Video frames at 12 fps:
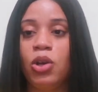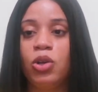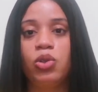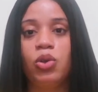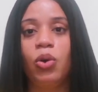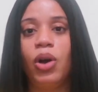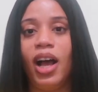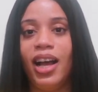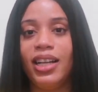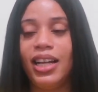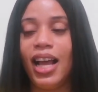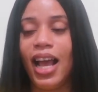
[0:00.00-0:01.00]
So
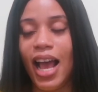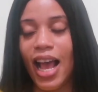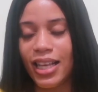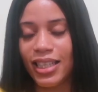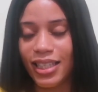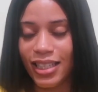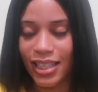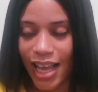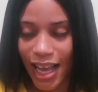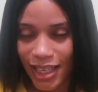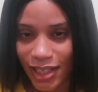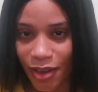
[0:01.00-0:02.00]
the
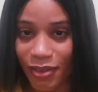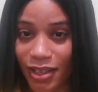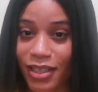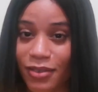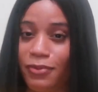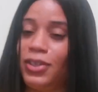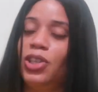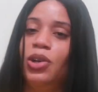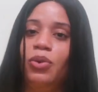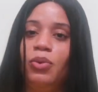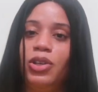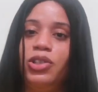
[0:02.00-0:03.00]
essence of this
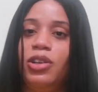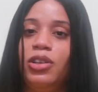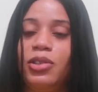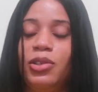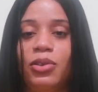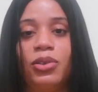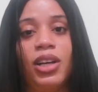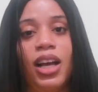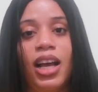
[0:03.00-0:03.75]
video was just to